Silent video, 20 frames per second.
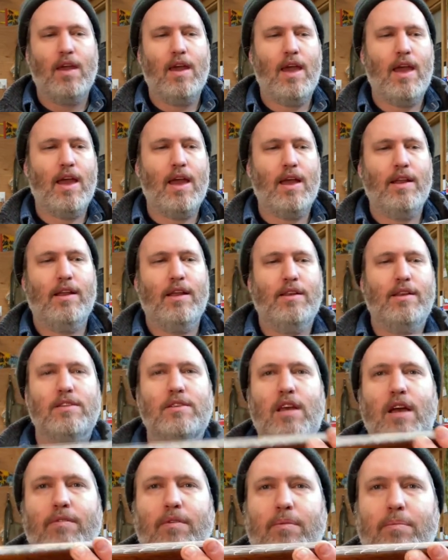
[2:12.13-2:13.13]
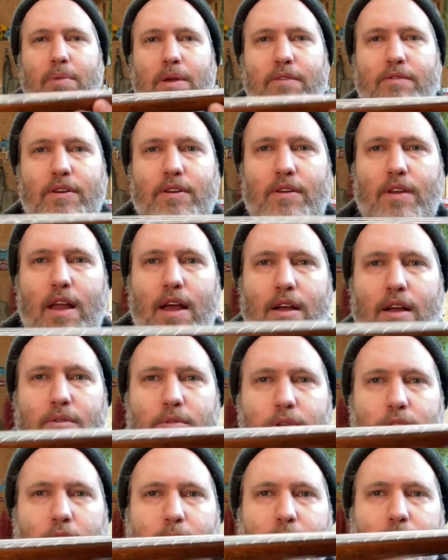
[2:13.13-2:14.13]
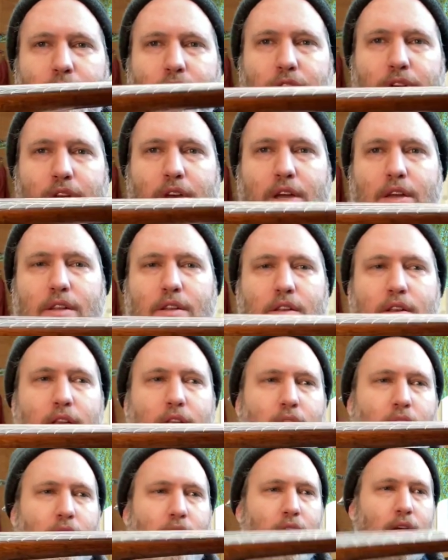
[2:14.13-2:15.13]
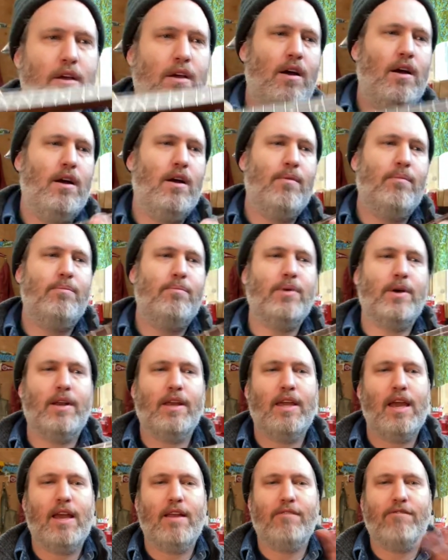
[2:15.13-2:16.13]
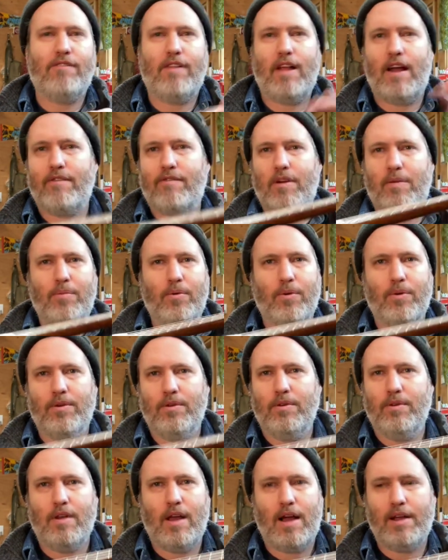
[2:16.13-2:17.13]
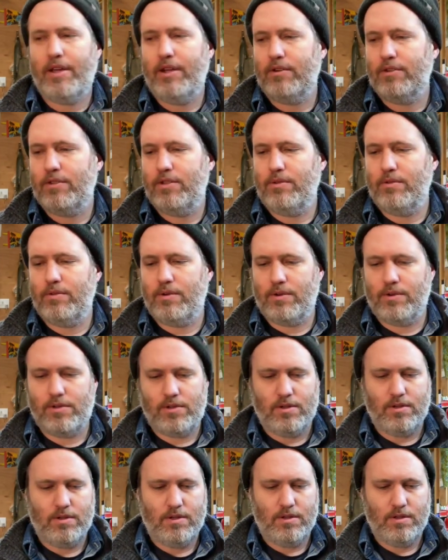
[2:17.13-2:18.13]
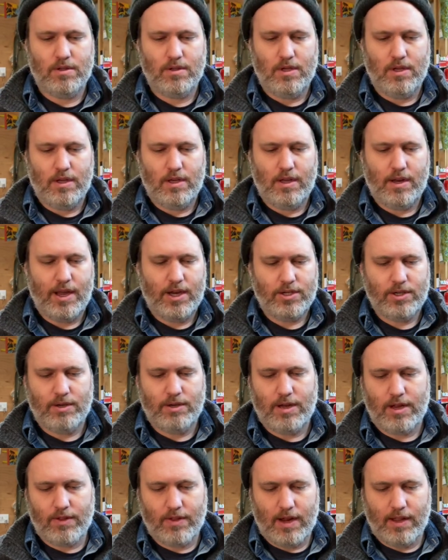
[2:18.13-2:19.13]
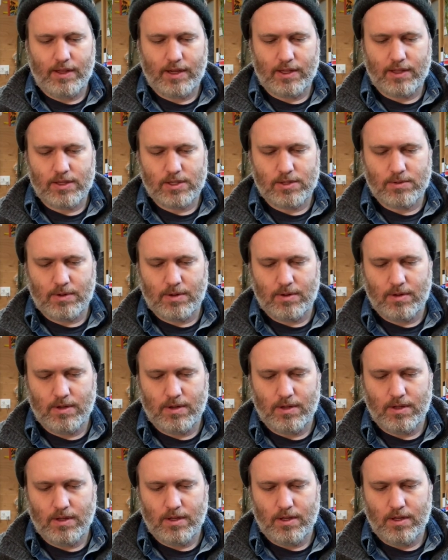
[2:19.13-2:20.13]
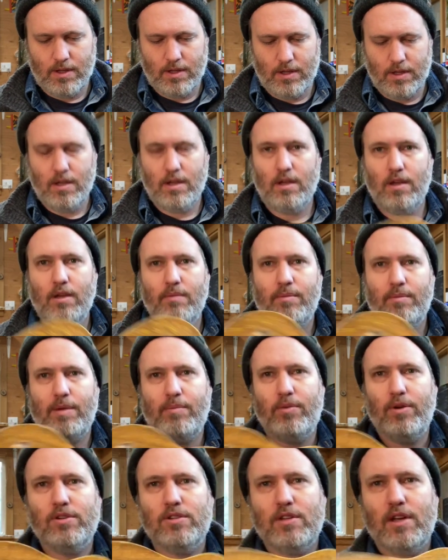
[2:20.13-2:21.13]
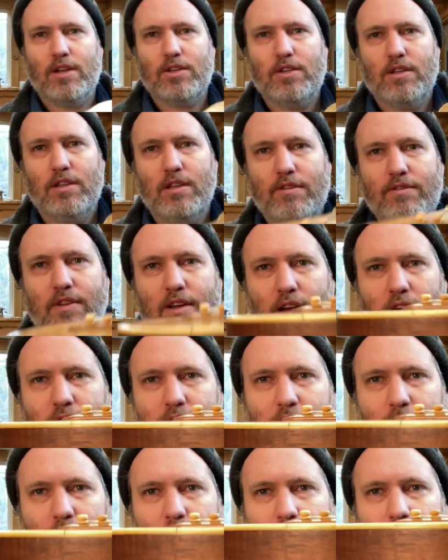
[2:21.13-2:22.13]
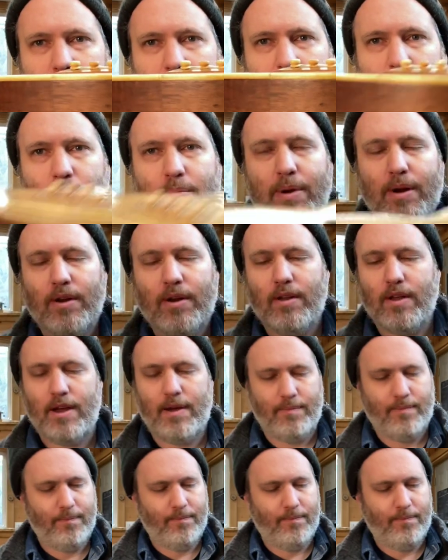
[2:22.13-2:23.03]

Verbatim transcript: And it does have a beefier neck, which I appreciate. Um, but again, flat fretboard, not geared tuners. And actually, now that I look at this one, my bridge is actually lifting off. I might need to repair that.